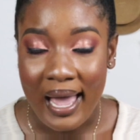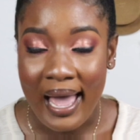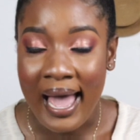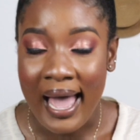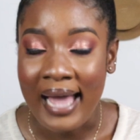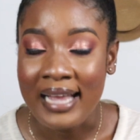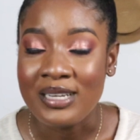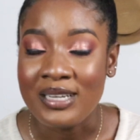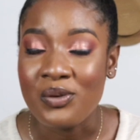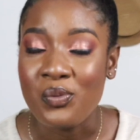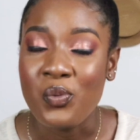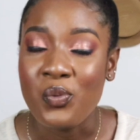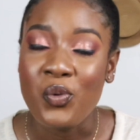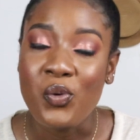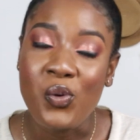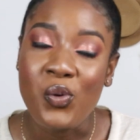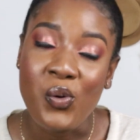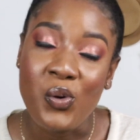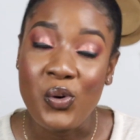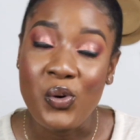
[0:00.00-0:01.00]
And
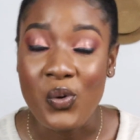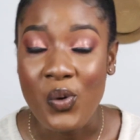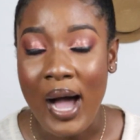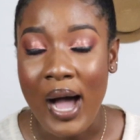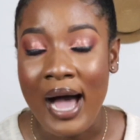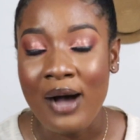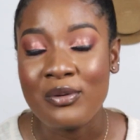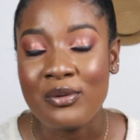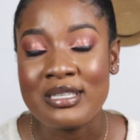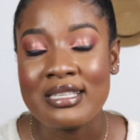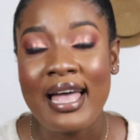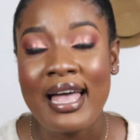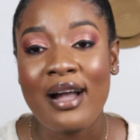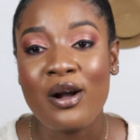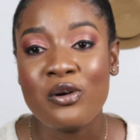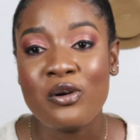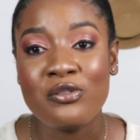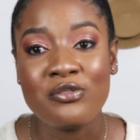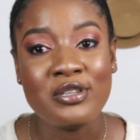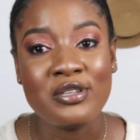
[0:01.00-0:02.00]
whoa, I was
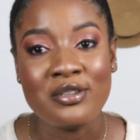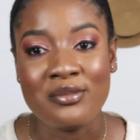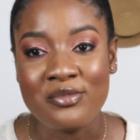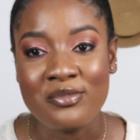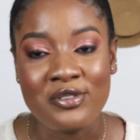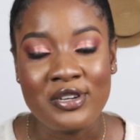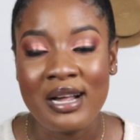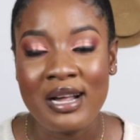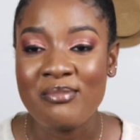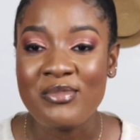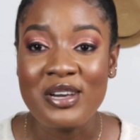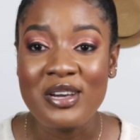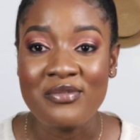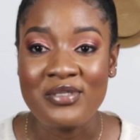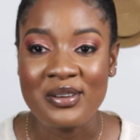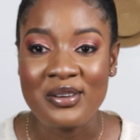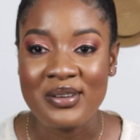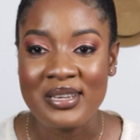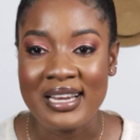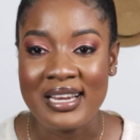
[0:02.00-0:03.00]
like over the moon. I'm not
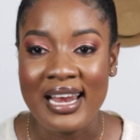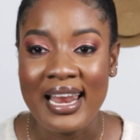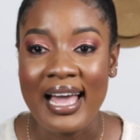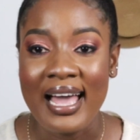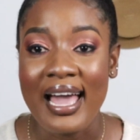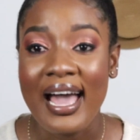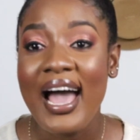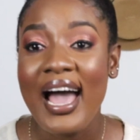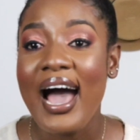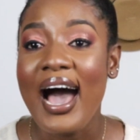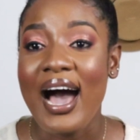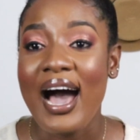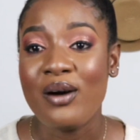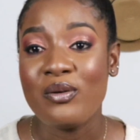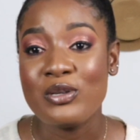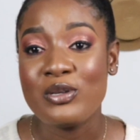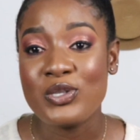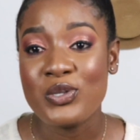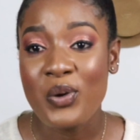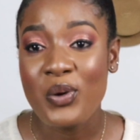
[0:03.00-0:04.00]
even gonna lie, I
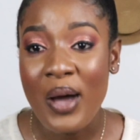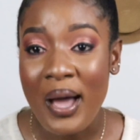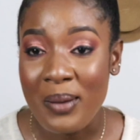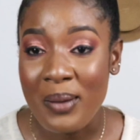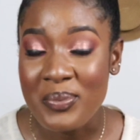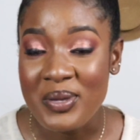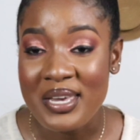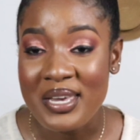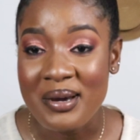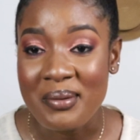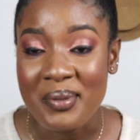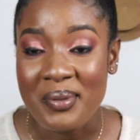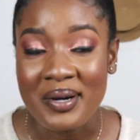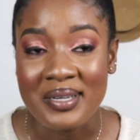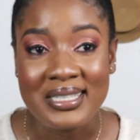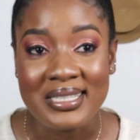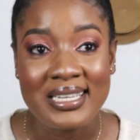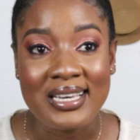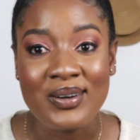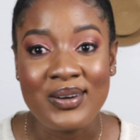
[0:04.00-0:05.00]
was so happy
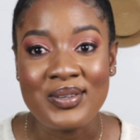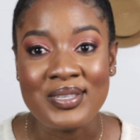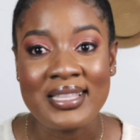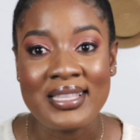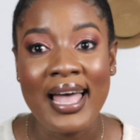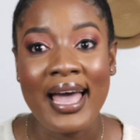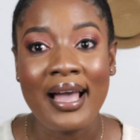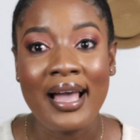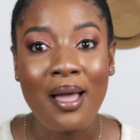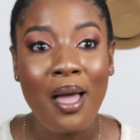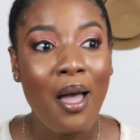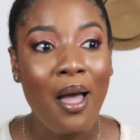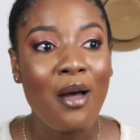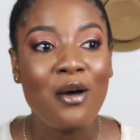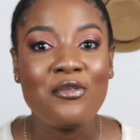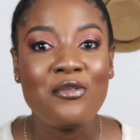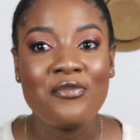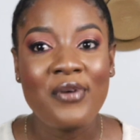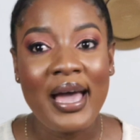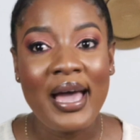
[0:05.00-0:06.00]
about it because like
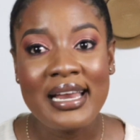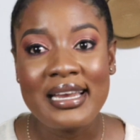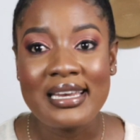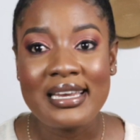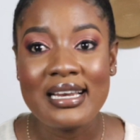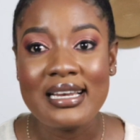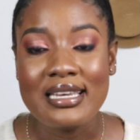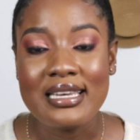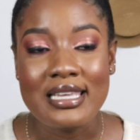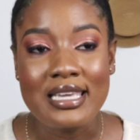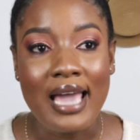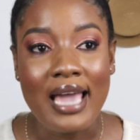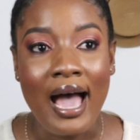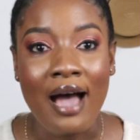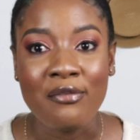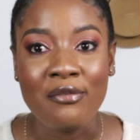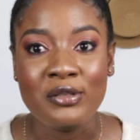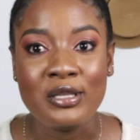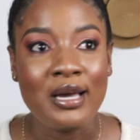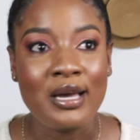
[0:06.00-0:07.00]
finally,
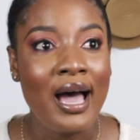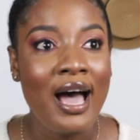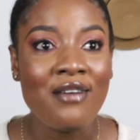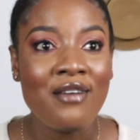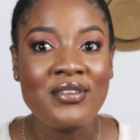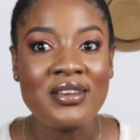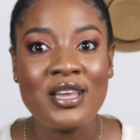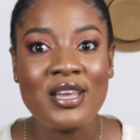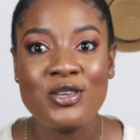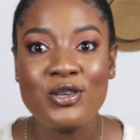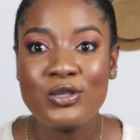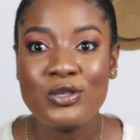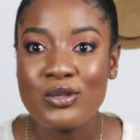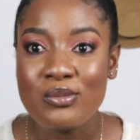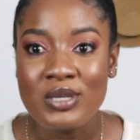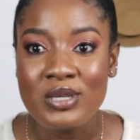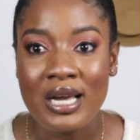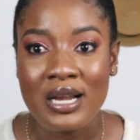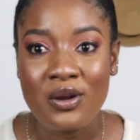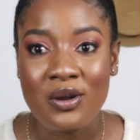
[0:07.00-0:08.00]
after having a
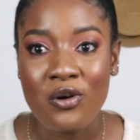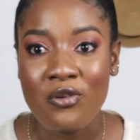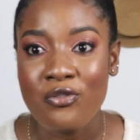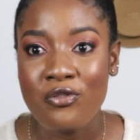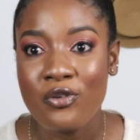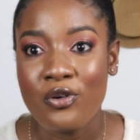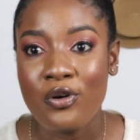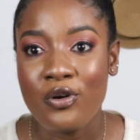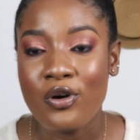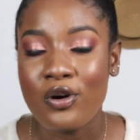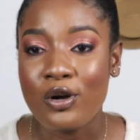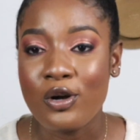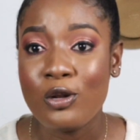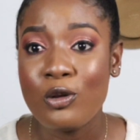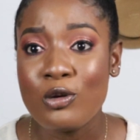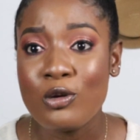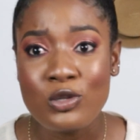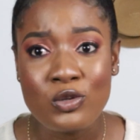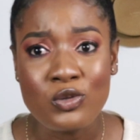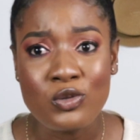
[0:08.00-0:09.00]
YouTube channel for
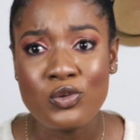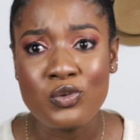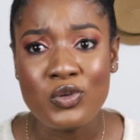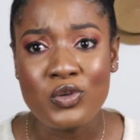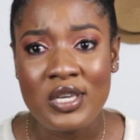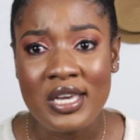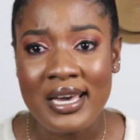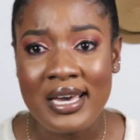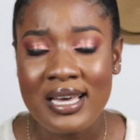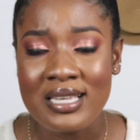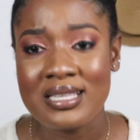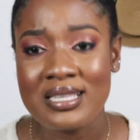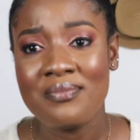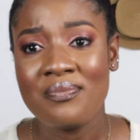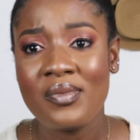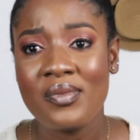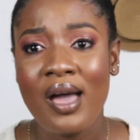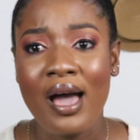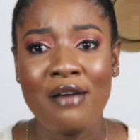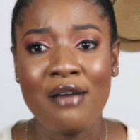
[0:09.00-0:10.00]
close to two years,
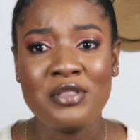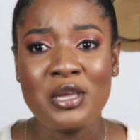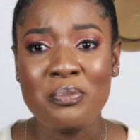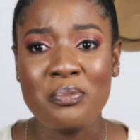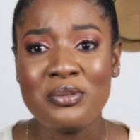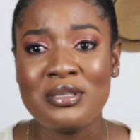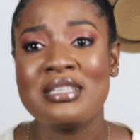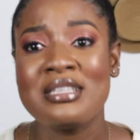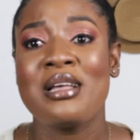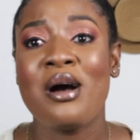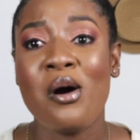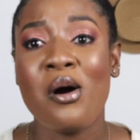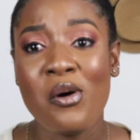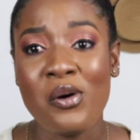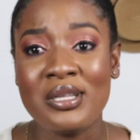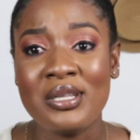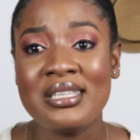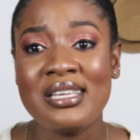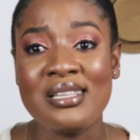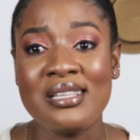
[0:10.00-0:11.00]
after putting out
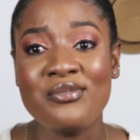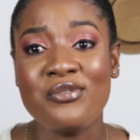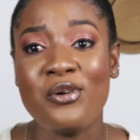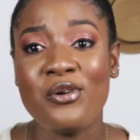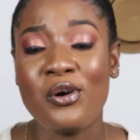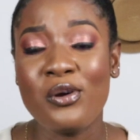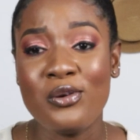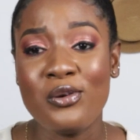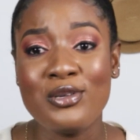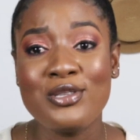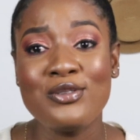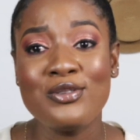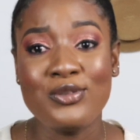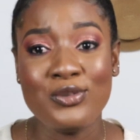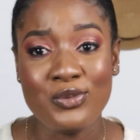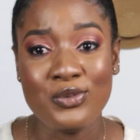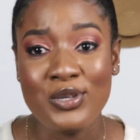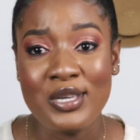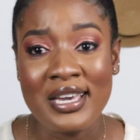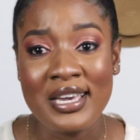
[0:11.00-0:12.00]
content for close to
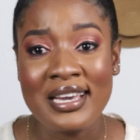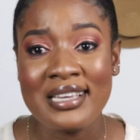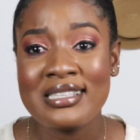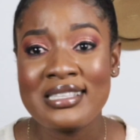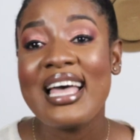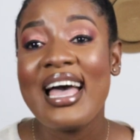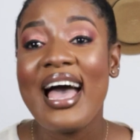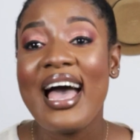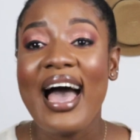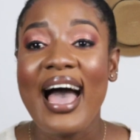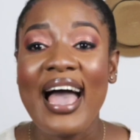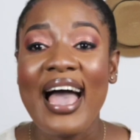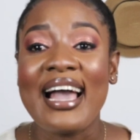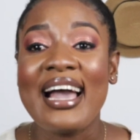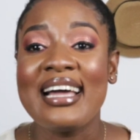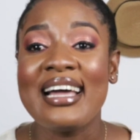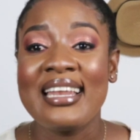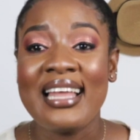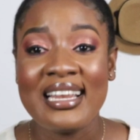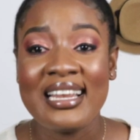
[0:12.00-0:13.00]
two years, I
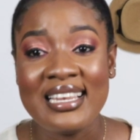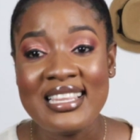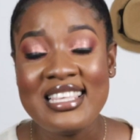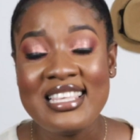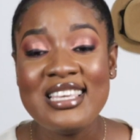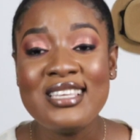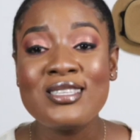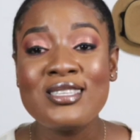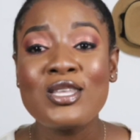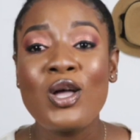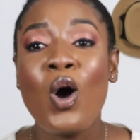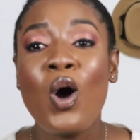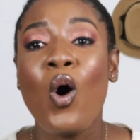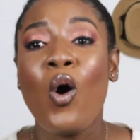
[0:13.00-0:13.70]
can at least